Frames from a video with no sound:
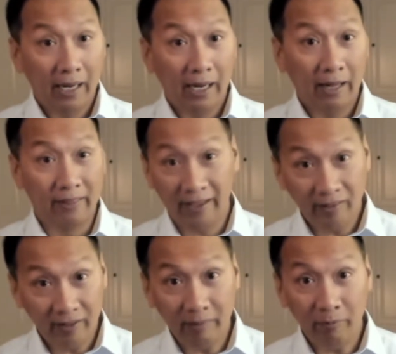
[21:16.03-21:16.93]
That
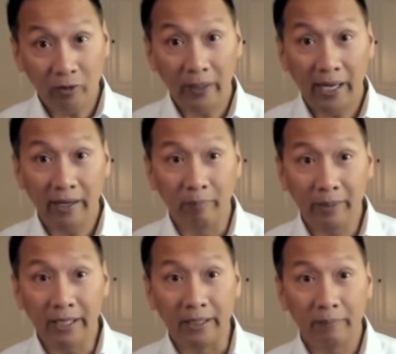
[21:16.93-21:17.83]
seems okay to
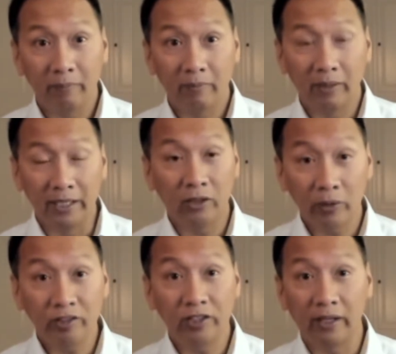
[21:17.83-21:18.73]
me. In
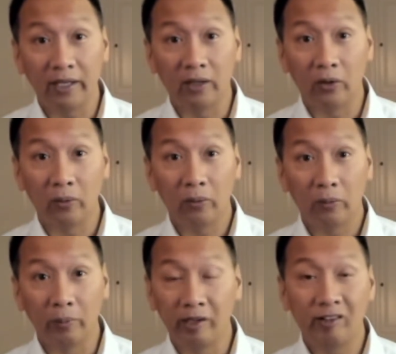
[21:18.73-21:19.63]
Christian lingo,
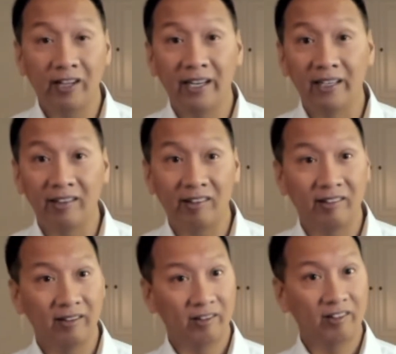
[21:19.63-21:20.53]
we'd say it's
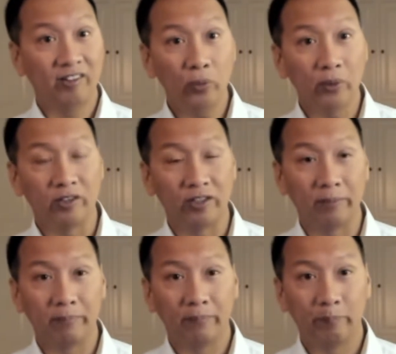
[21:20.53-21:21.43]
stewardship.
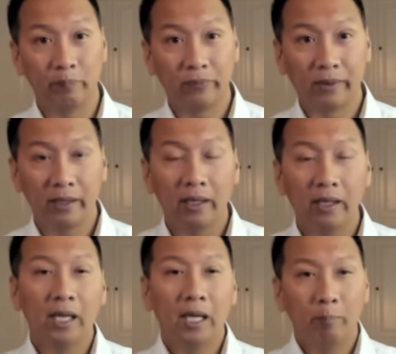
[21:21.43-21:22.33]

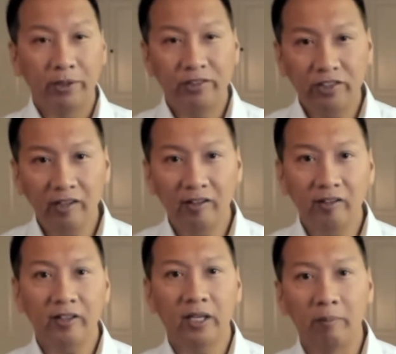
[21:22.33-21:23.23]
But Jesus
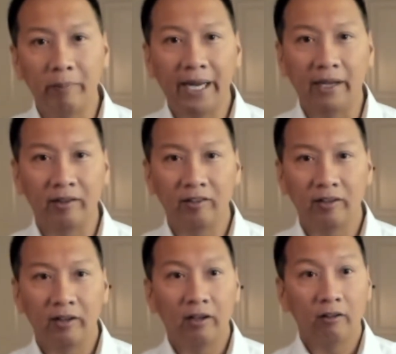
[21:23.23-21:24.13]
commands
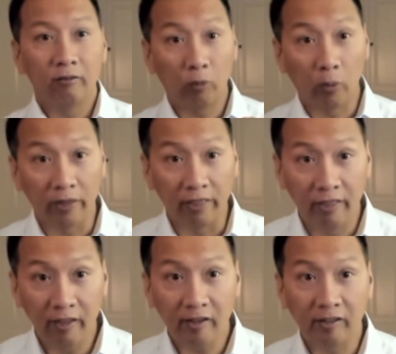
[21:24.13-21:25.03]
for
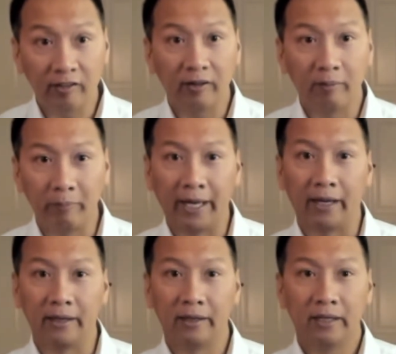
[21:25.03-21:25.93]
this
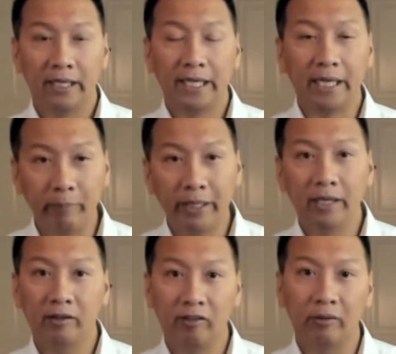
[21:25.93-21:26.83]
man
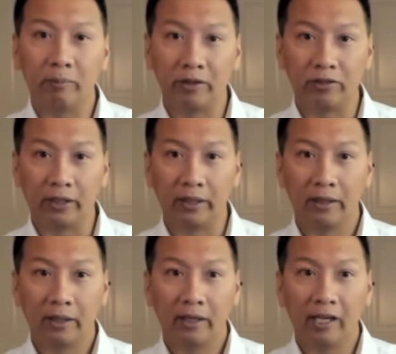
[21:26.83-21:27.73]
immediate submission,
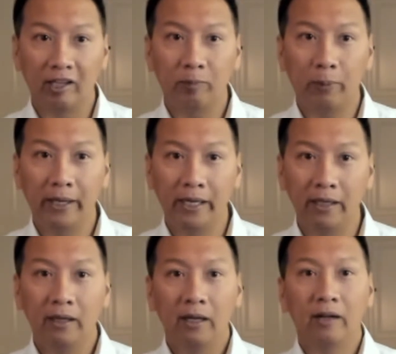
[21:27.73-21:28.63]
explaining
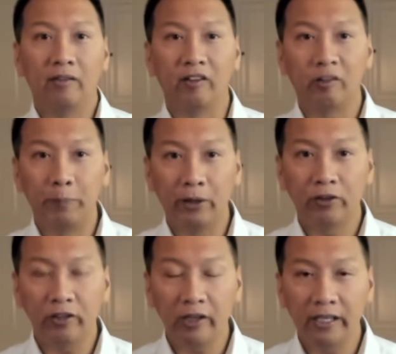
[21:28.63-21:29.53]
the
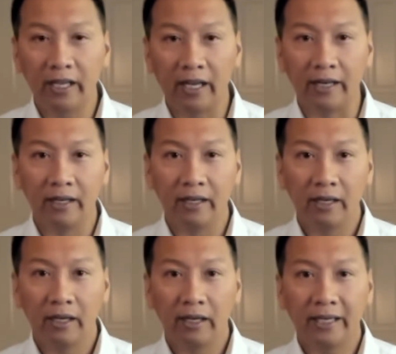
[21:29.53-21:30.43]
spiritually dead
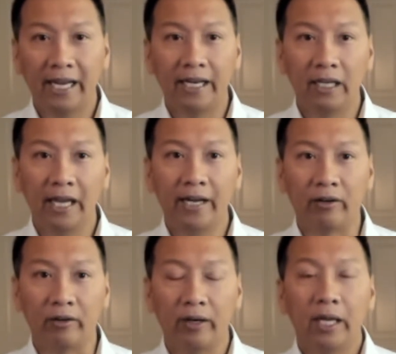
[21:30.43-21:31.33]
can
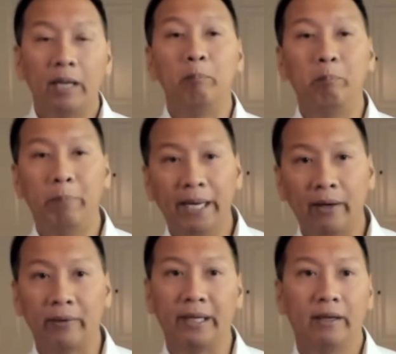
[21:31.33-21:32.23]
later
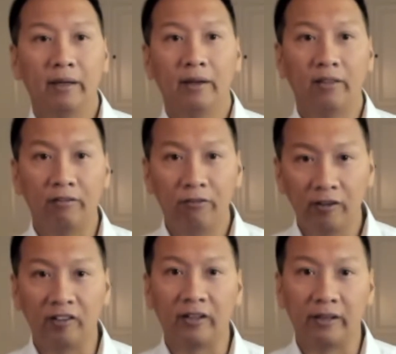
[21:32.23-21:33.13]
bury the
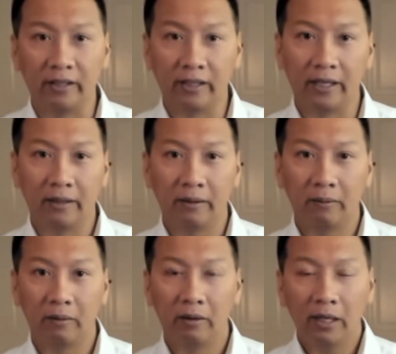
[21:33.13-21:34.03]
physically dead.
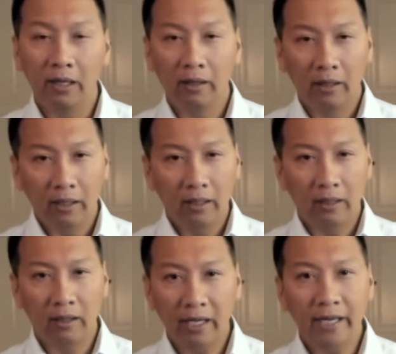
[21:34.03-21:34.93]

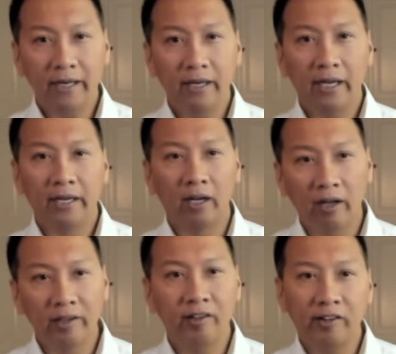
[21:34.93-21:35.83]
Let an
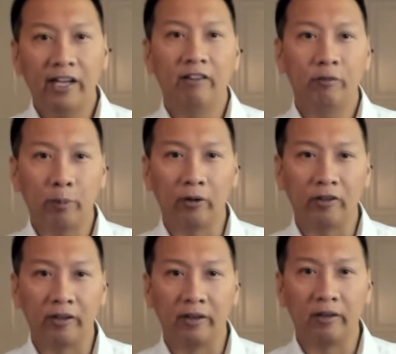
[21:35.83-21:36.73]
unsaved
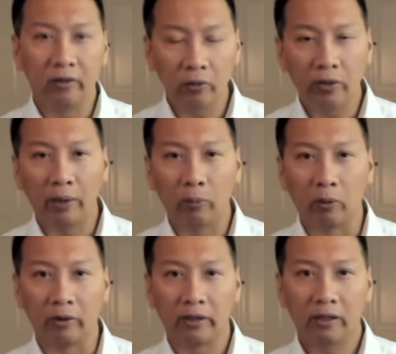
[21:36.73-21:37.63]
person do that
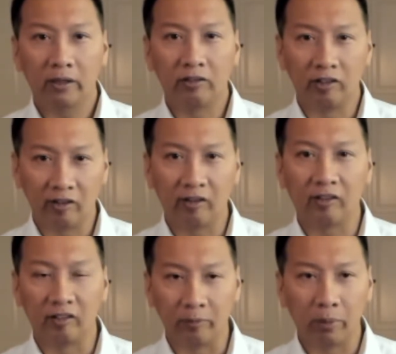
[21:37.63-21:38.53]
work, Jesus
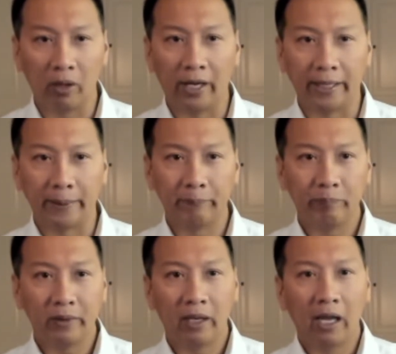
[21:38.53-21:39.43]
is implying.
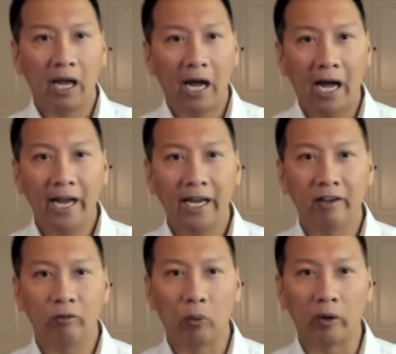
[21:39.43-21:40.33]
I have
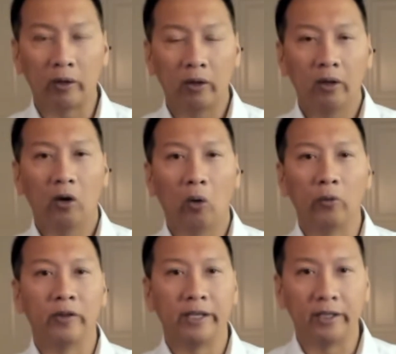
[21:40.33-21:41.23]
work
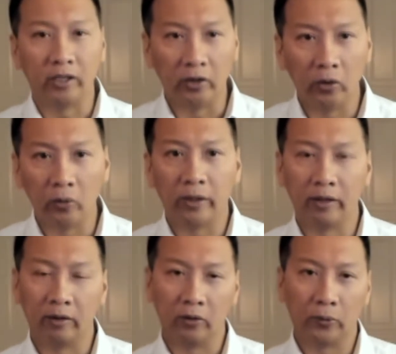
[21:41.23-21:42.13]
only you can
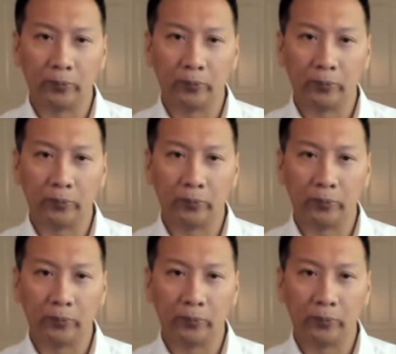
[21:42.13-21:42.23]
do.